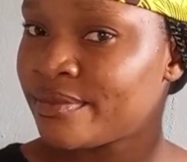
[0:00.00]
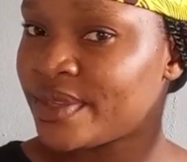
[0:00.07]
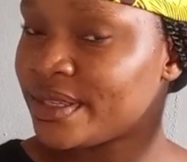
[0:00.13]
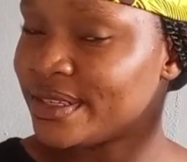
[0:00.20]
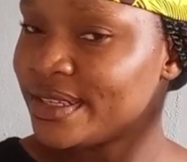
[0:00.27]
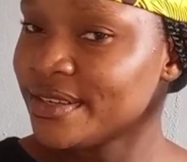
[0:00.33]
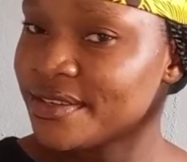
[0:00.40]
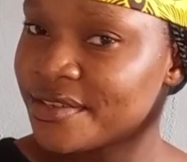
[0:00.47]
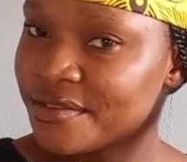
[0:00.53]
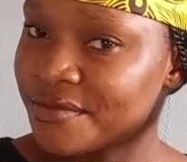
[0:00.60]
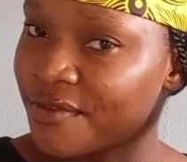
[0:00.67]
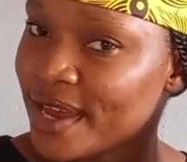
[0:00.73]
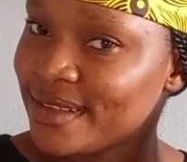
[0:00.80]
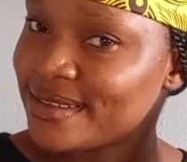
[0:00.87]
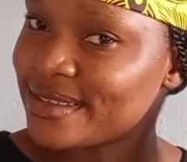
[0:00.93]
So this is it
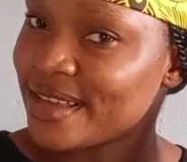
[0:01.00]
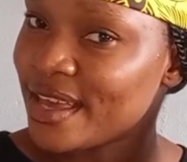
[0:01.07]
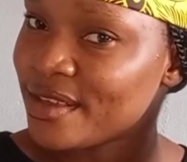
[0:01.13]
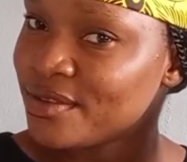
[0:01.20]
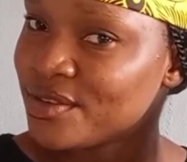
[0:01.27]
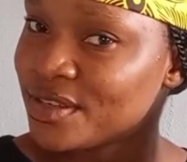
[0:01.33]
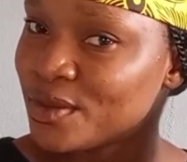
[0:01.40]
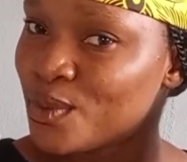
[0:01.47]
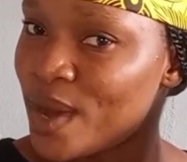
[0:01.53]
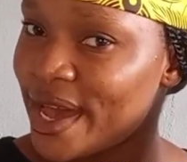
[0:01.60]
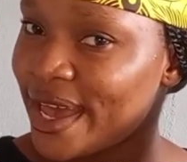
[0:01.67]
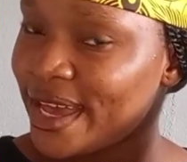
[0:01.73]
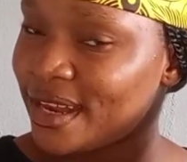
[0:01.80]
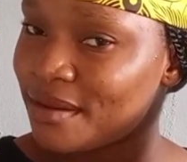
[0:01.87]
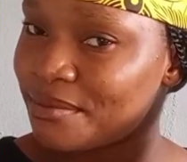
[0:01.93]
right here. Just go
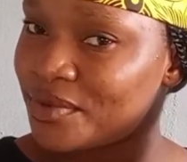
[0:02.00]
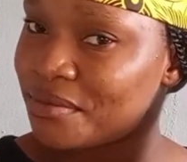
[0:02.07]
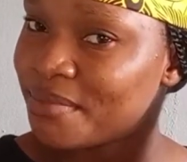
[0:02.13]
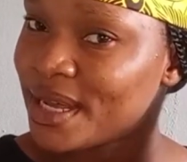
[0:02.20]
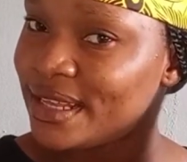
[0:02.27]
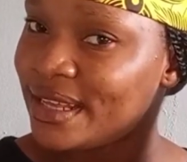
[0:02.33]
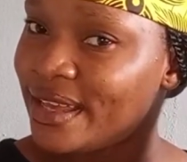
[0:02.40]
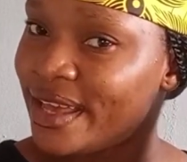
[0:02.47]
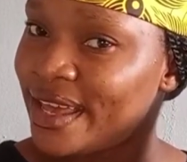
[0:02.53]
ahead and properly